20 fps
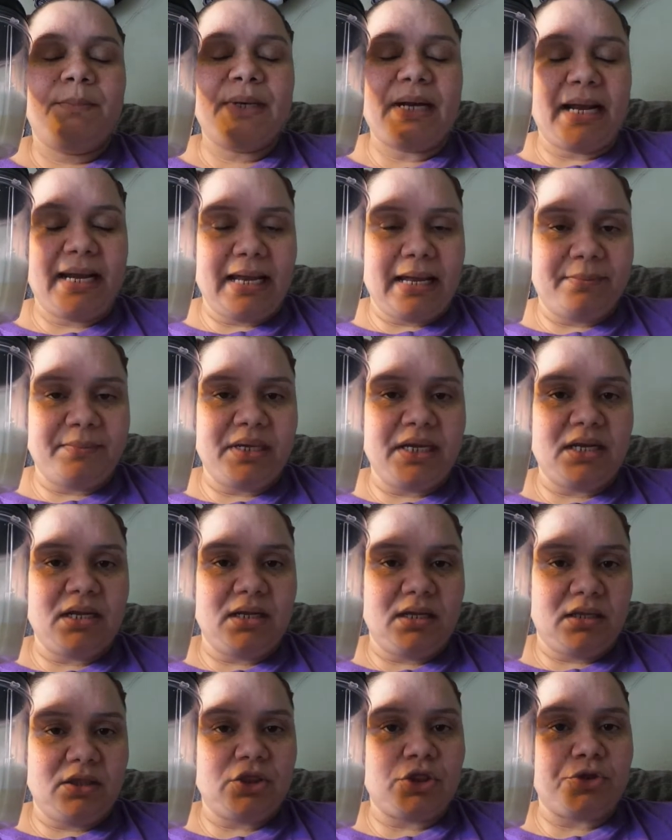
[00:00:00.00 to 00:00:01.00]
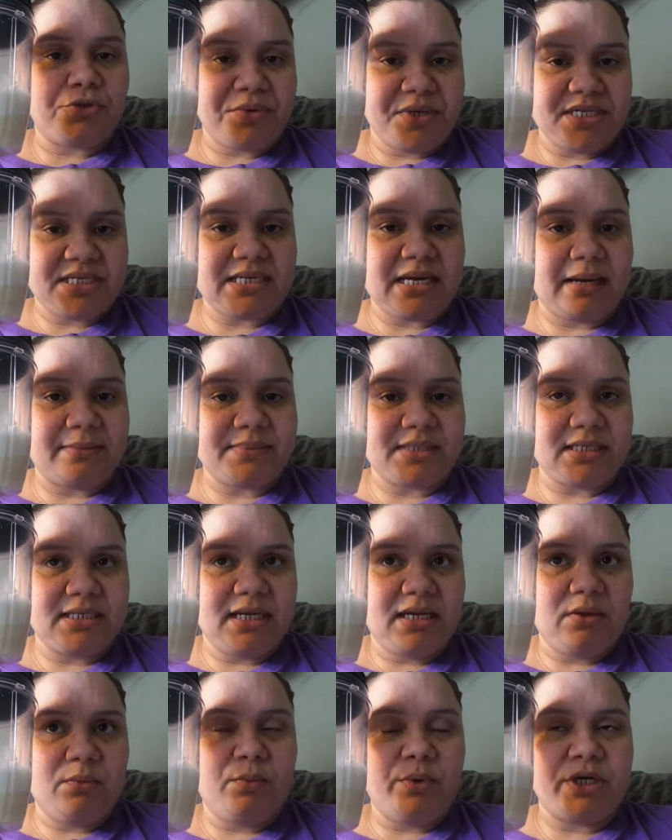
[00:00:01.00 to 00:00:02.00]
but I am getting in three times a
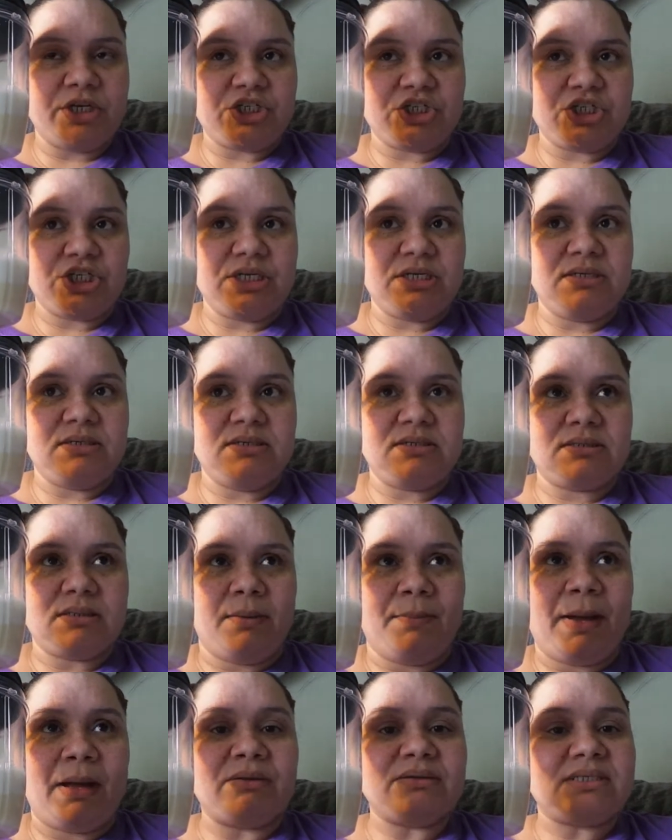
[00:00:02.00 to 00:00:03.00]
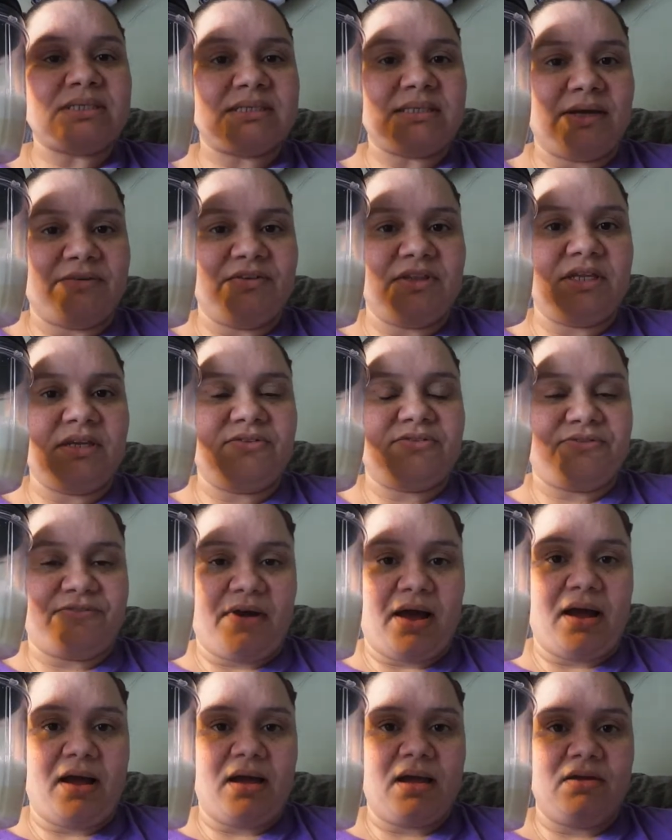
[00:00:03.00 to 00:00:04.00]
day, which is about
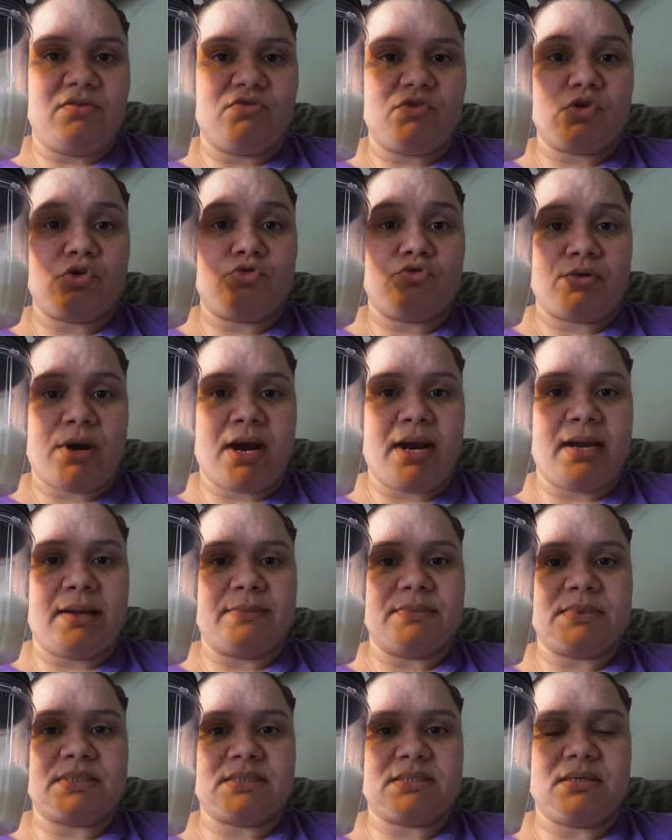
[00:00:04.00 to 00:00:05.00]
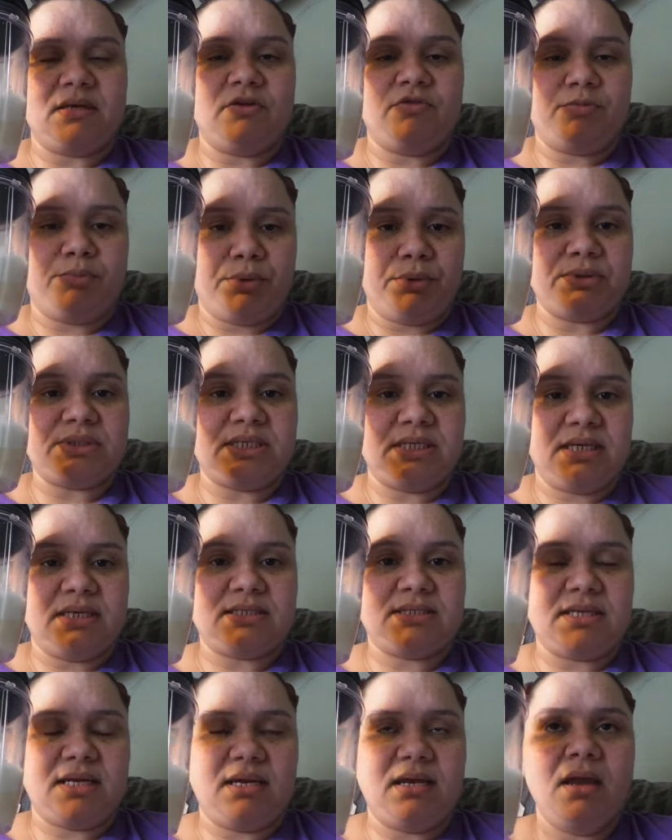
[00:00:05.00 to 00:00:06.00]
seventy-five grams of
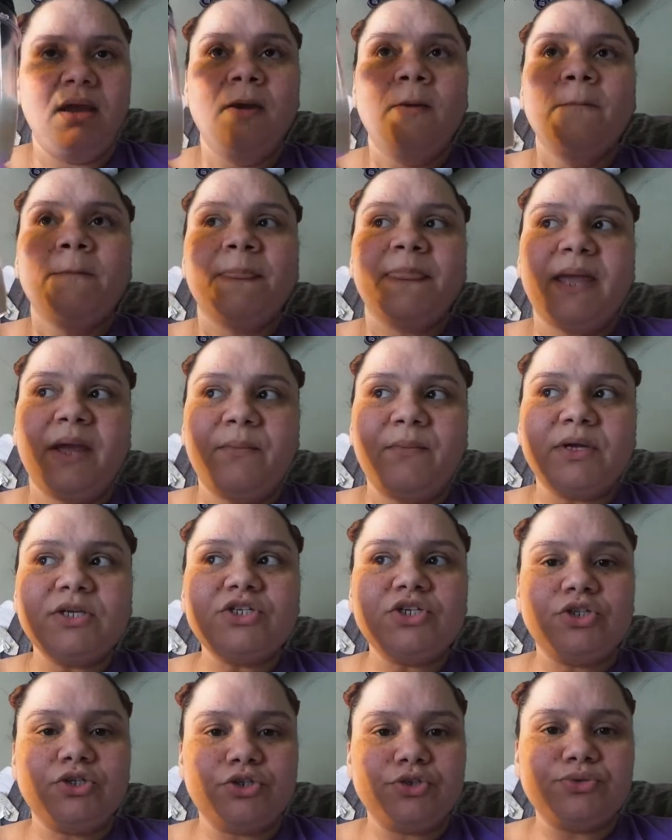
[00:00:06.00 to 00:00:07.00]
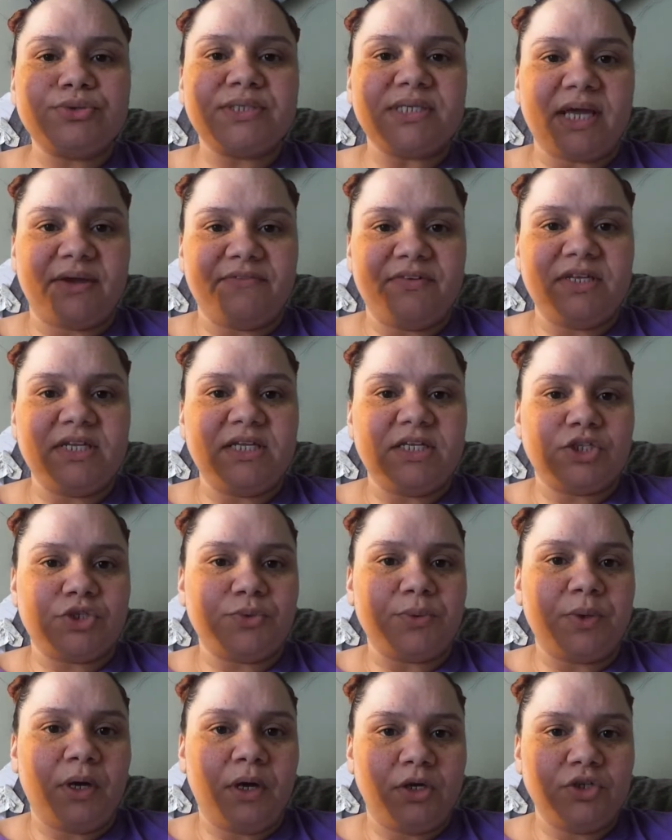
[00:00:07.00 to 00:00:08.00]
protein a day. They want you to do seventy
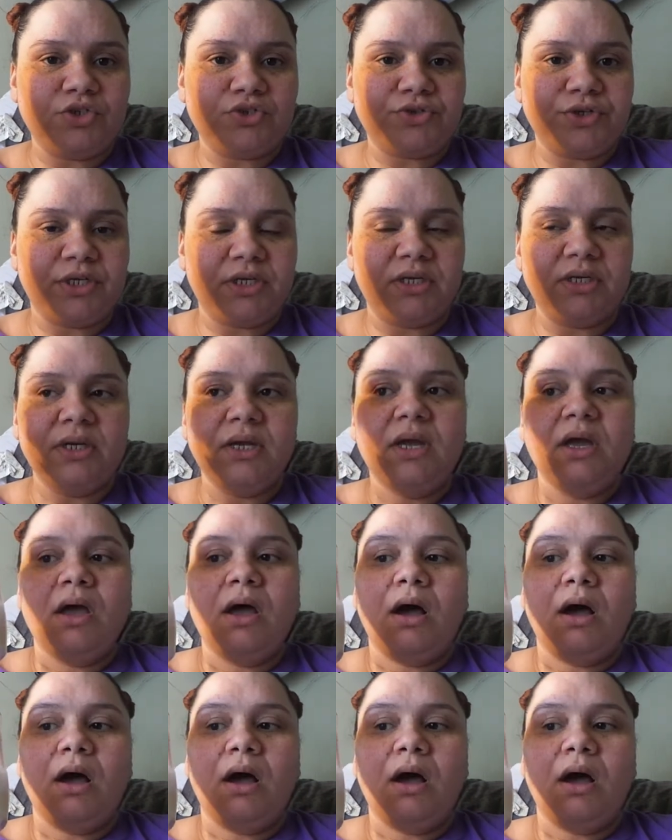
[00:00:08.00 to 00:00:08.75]
to one hundred.